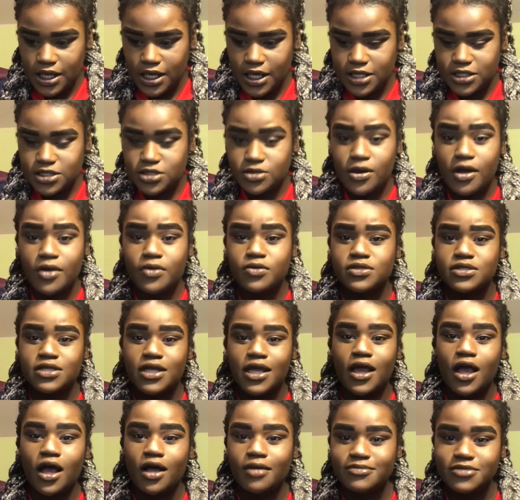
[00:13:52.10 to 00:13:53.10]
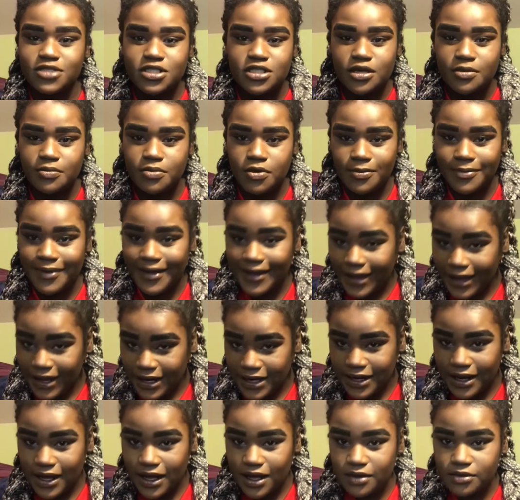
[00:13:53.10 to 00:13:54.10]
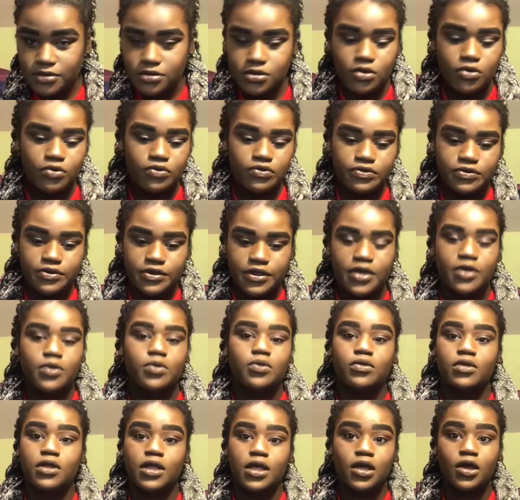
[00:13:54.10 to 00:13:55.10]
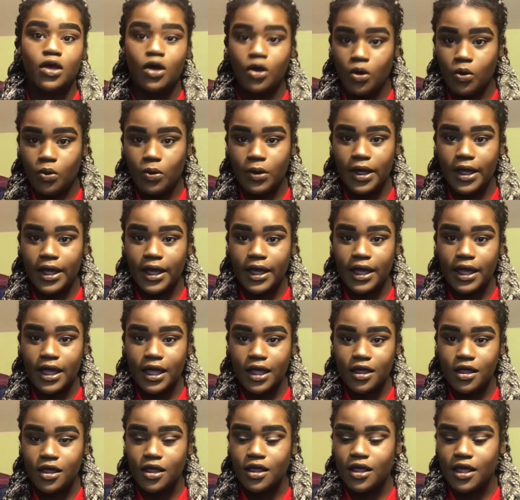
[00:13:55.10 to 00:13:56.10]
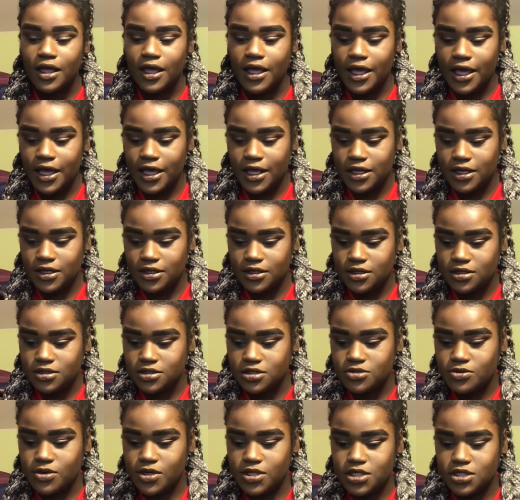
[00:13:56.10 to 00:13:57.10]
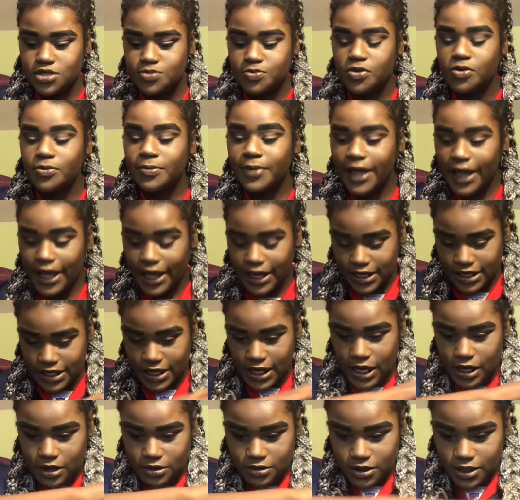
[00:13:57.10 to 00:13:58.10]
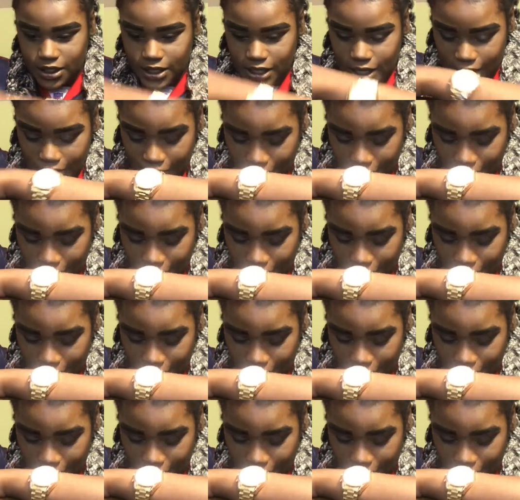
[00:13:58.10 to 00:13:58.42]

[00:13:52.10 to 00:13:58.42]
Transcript: So I was like, I'm just gonna put my head down, and hopefully it will, like, go away. And so I just put my head down, and I